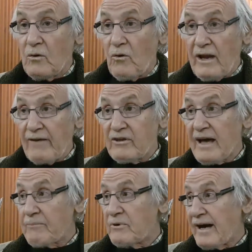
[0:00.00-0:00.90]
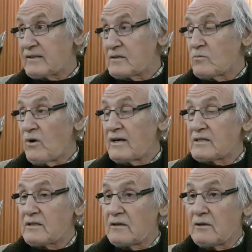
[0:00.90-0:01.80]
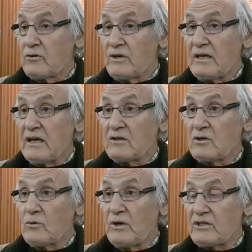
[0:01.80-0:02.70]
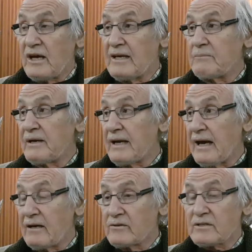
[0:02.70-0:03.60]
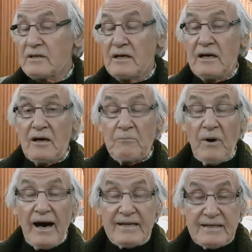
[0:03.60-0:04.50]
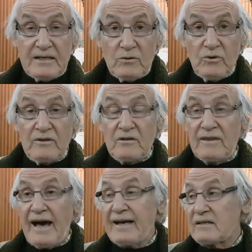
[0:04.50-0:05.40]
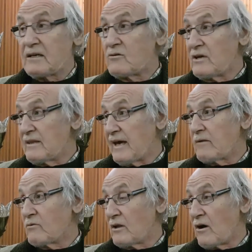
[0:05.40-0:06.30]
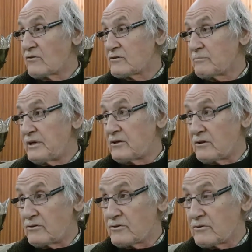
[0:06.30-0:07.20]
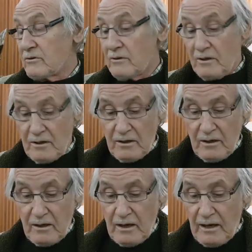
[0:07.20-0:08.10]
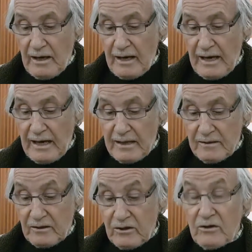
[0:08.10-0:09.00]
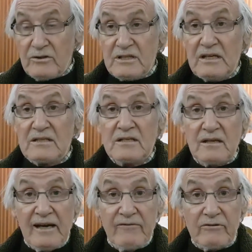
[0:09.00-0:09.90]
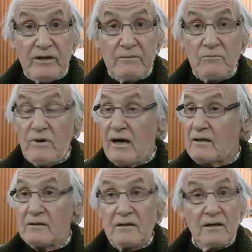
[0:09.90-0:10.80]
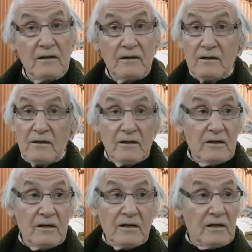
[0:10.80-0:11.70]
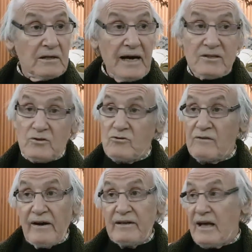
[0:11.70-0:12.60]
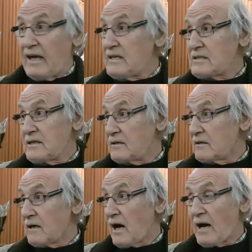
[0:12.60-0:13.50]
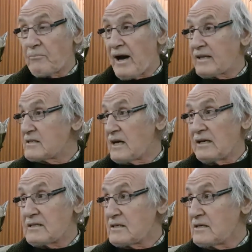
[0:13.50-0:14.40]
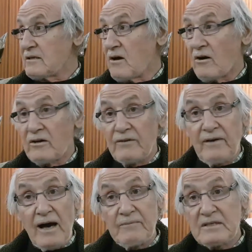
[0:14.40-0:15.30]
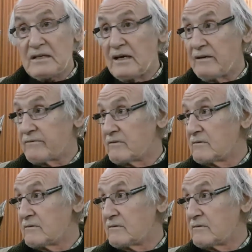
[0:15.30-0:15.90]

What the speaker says: Whatever that practice was, the degree into which anybody else buys into it, to that degree they will also be cursed. And the curse is slavery. Well, that's true of any sin. I practice any sin long enough, I'm the slave.